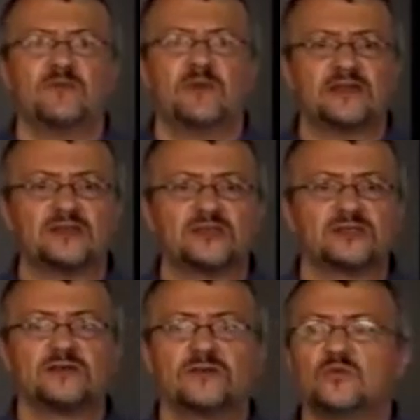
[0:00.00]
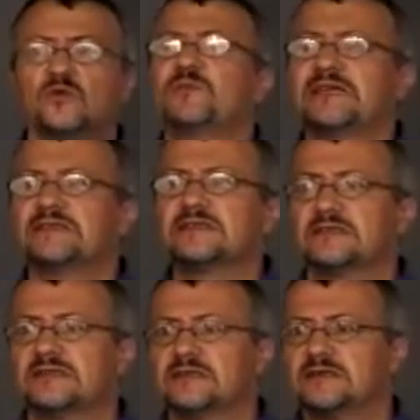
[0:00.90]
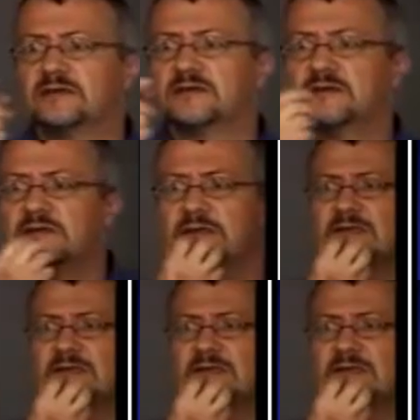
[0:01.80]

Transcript: this? What's plasticity? Um,